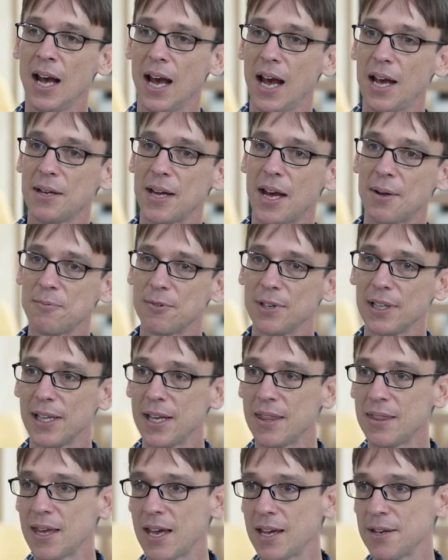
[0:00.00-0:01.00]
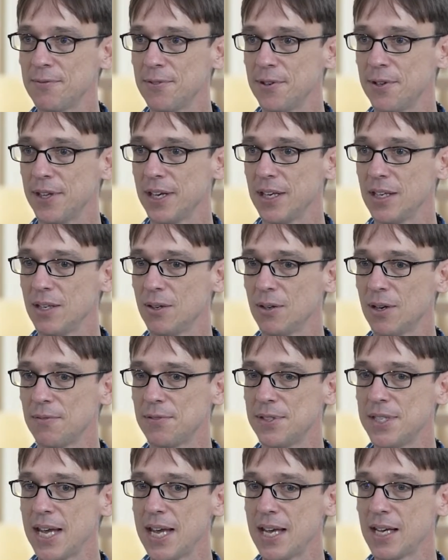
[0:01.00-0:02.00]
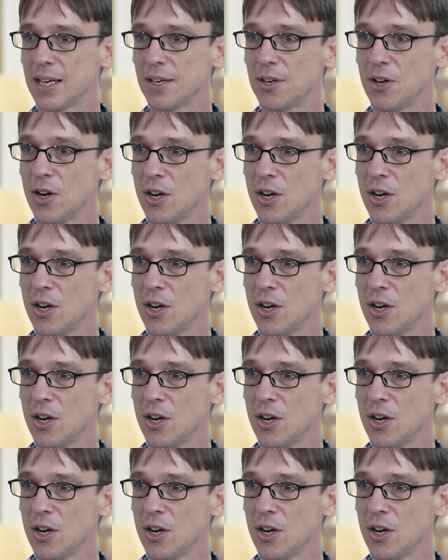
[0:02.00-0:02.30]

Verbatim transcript: I, I'm really thankful that you have taken